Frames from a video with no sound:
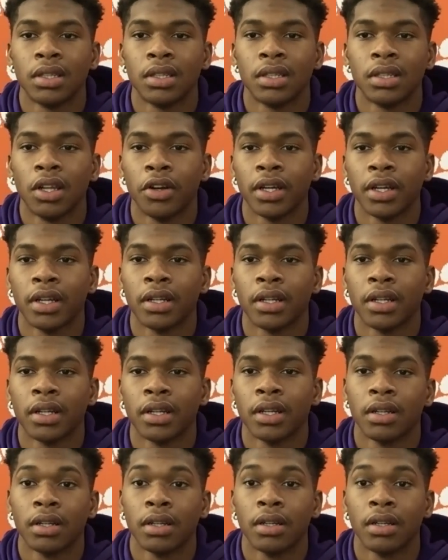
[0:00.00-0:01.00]
just
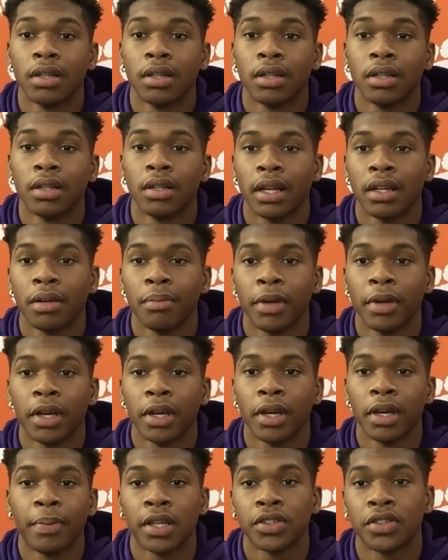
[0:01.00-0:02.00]
learning
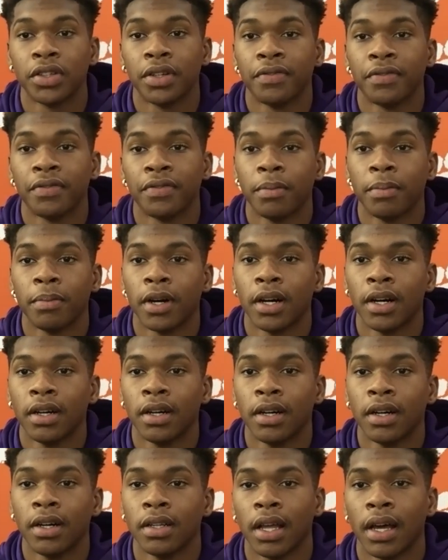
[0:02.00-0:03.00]
like the bigger picture in
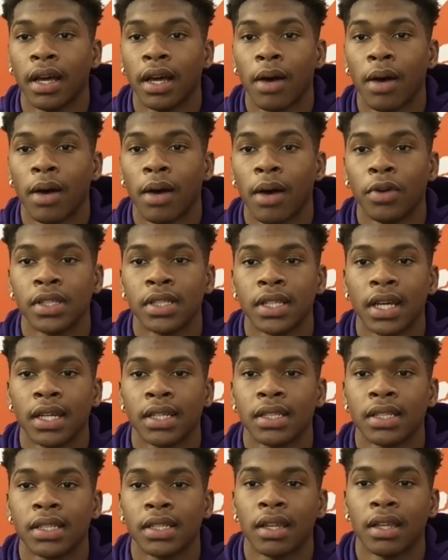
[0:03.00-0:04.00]
football. Like I
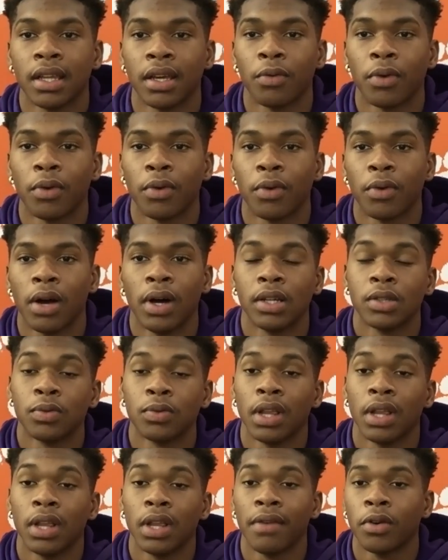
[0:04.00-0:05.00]
wouldn't say something route
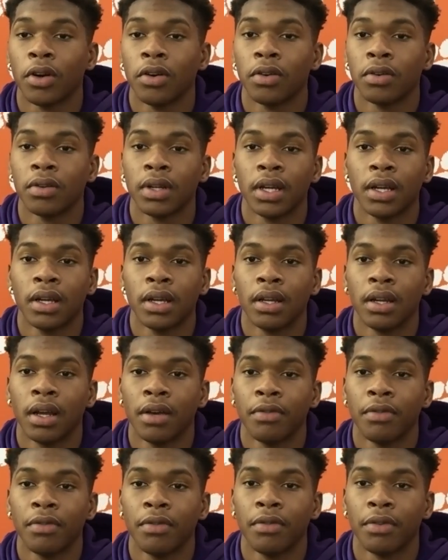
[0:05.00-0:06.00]
wise Well, I've grown
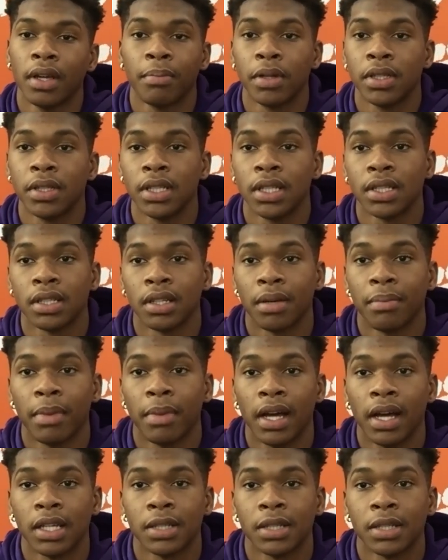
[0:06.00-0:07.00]
in every
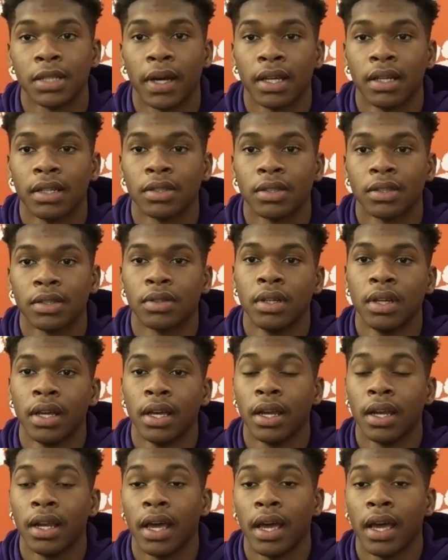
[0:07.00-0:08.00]
position in my aspect
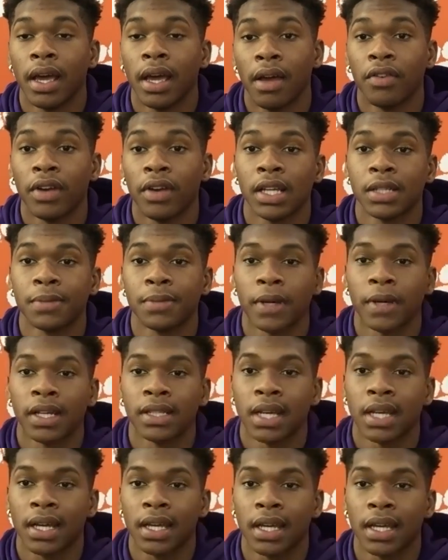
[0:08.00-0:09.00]
as in every
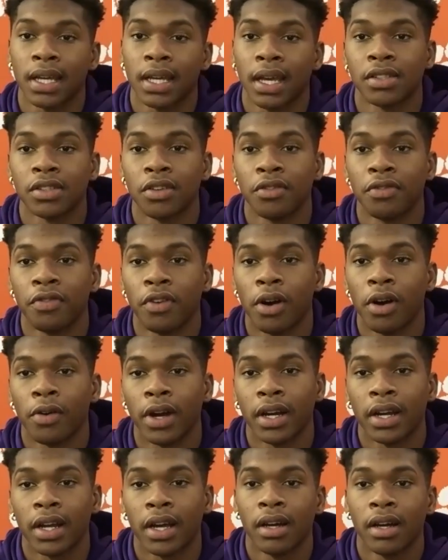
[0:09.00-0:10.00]
aspect as I can so
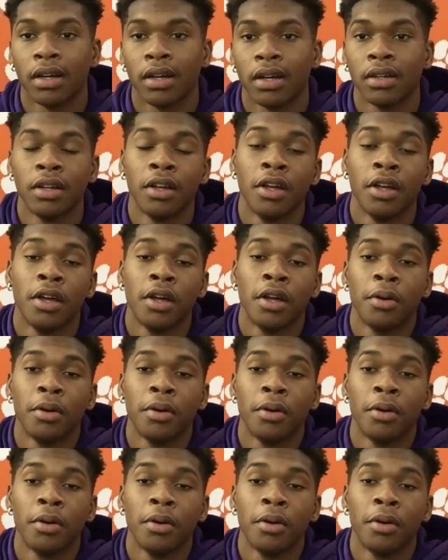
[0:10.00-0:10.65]
far right now.